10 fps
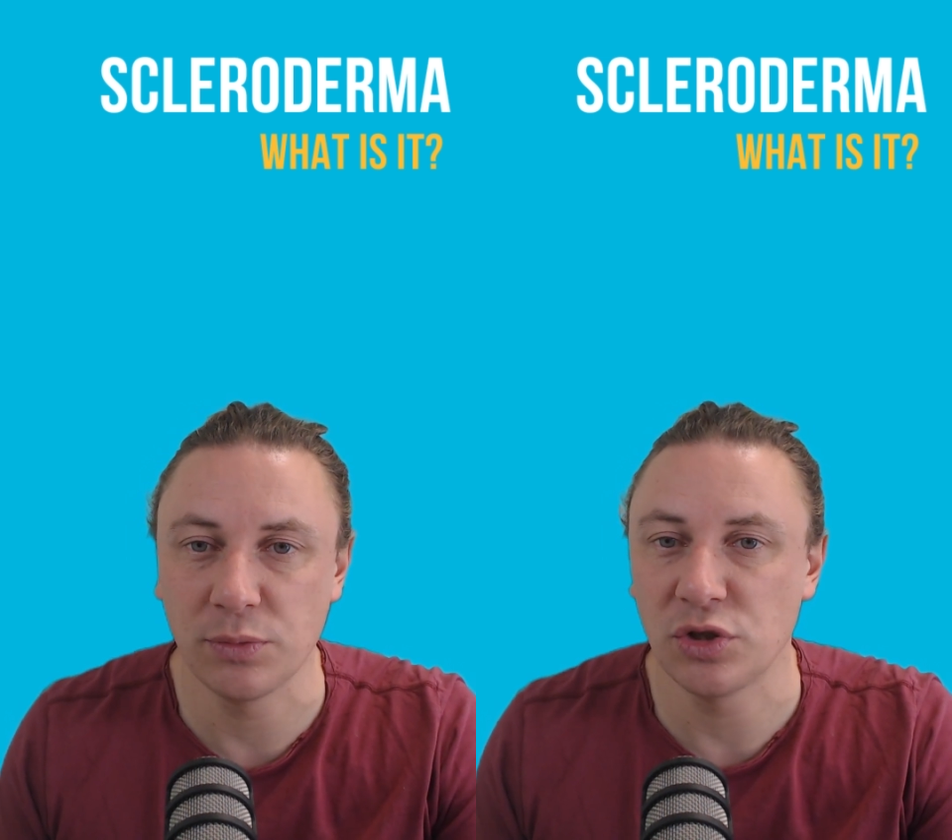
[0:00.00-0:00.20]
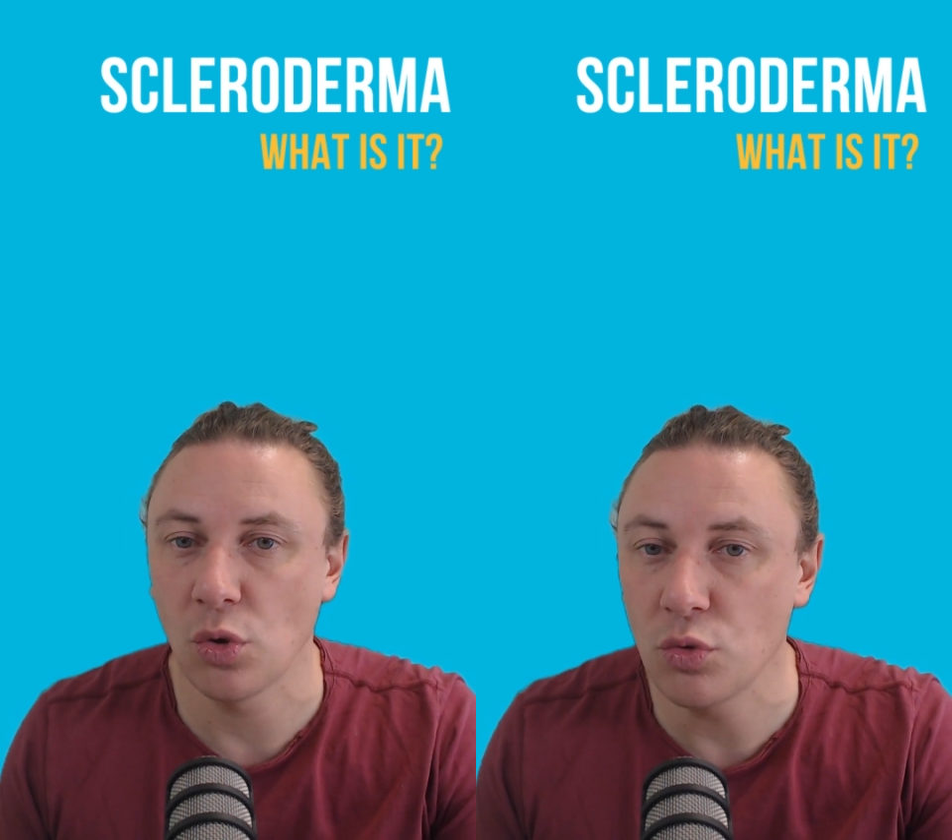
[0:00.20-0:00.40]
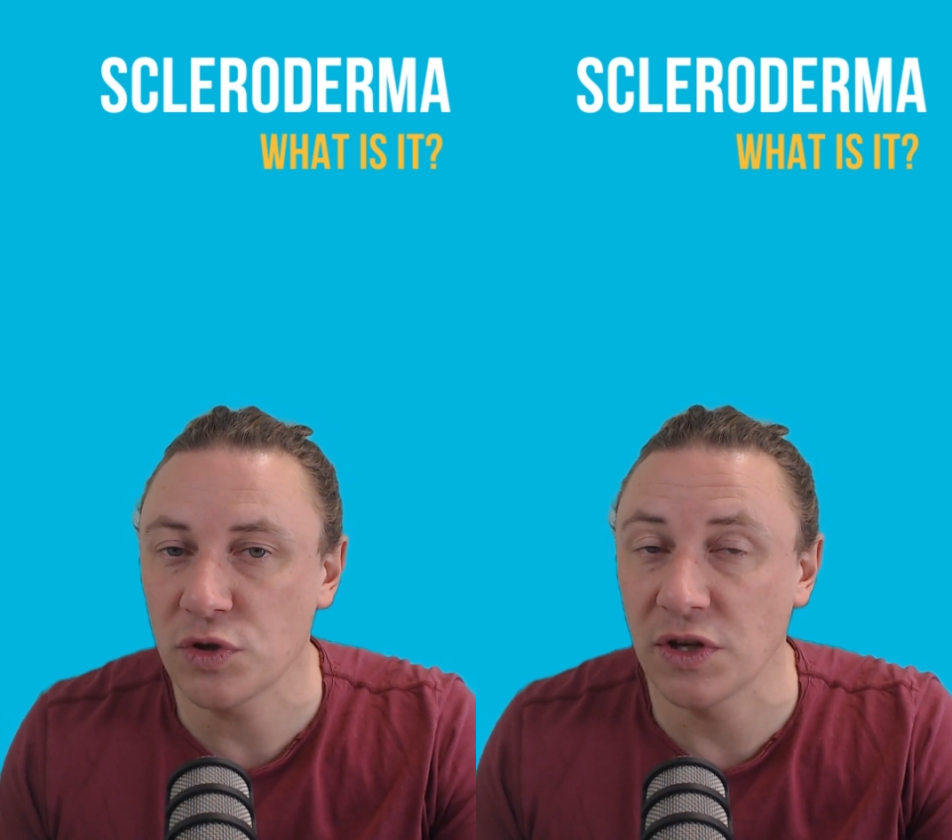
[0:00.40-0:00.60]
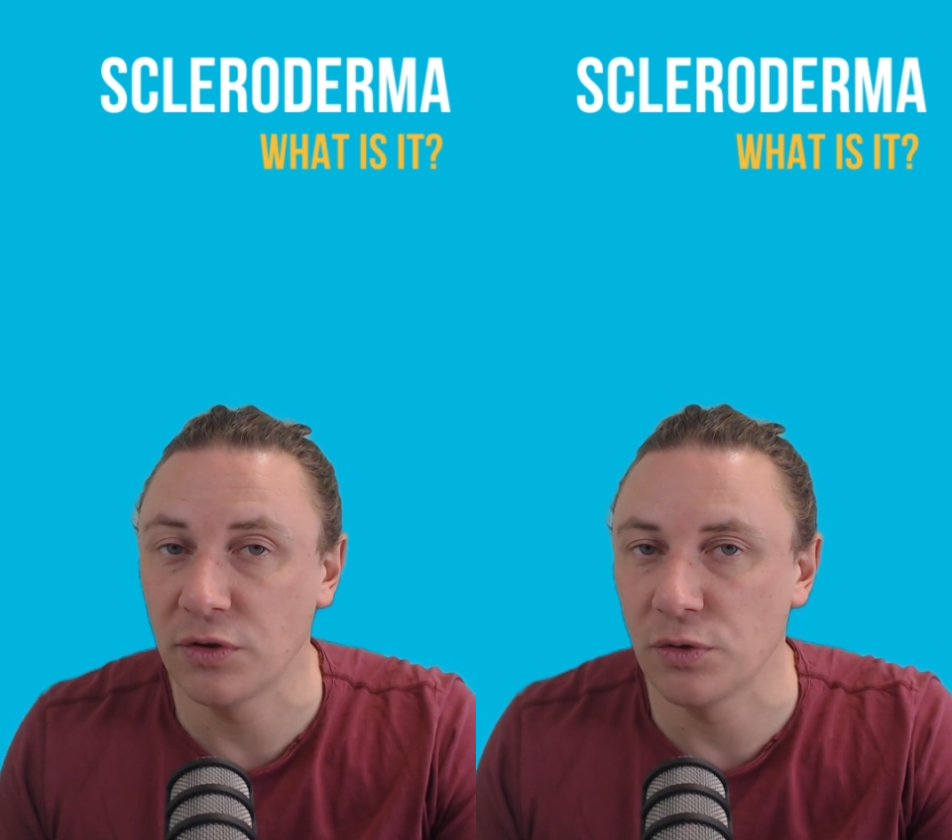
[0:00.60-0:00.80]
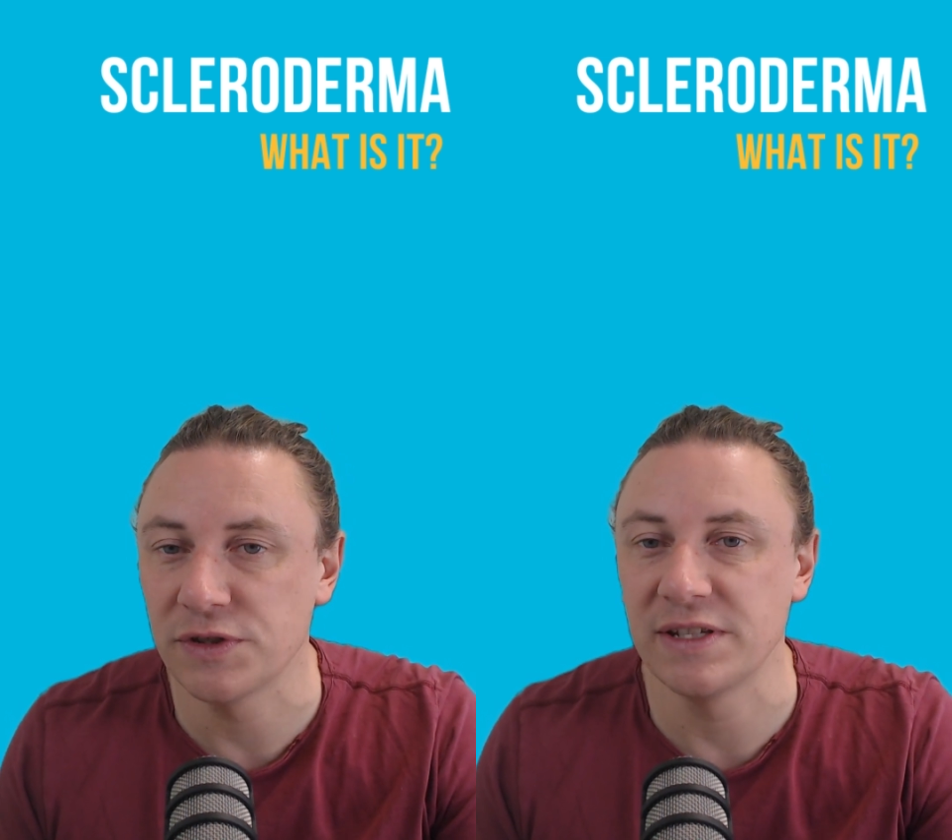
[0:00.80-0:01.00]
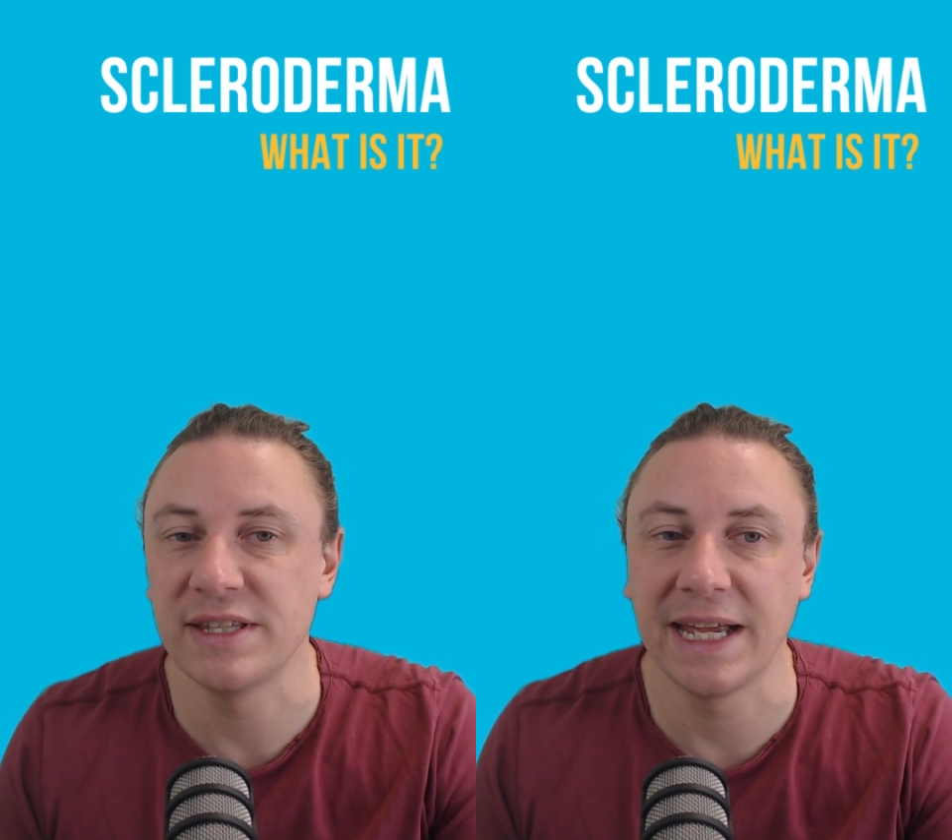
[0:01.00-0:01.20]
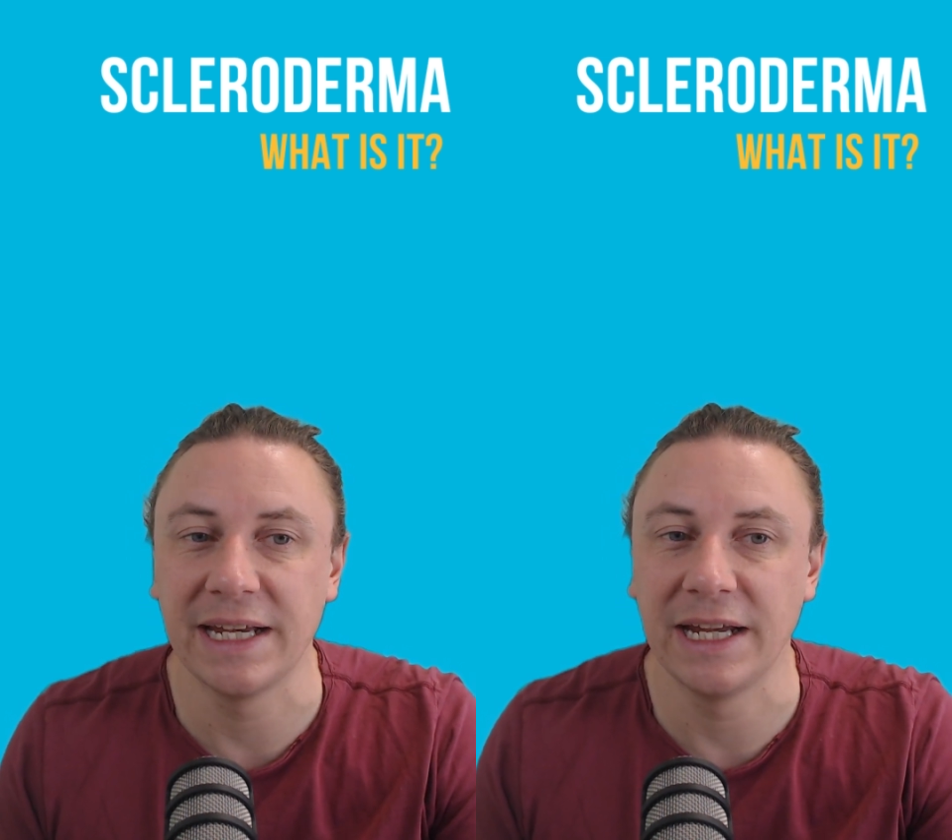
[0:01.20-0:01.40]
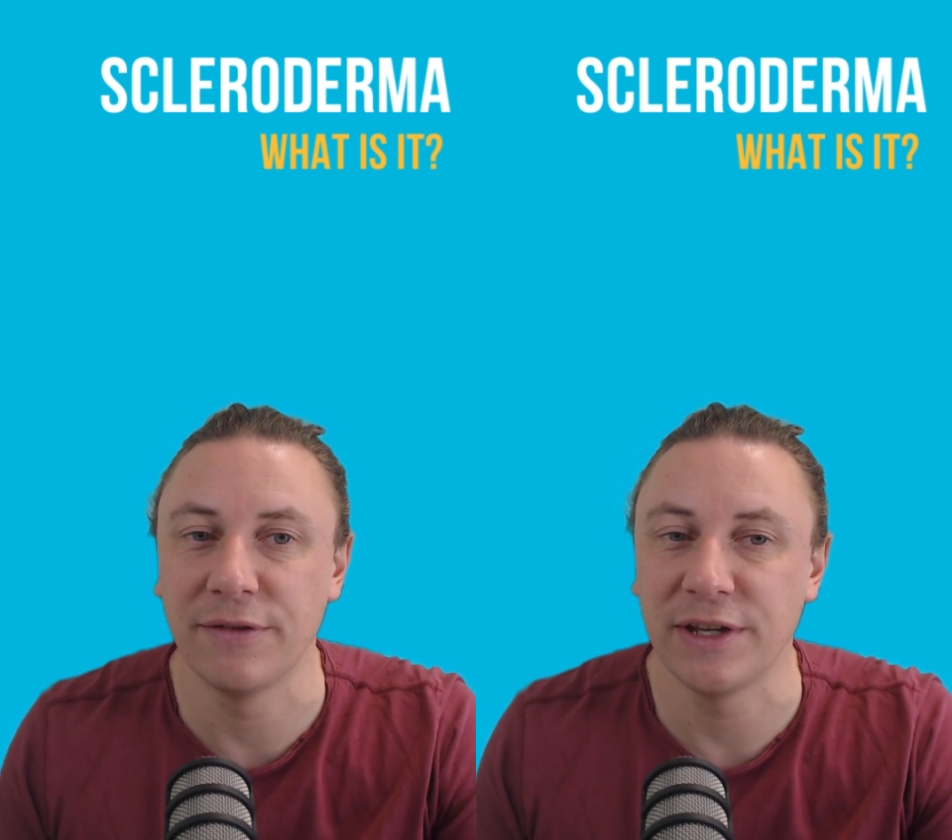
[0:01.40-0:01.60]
which also causes thickening of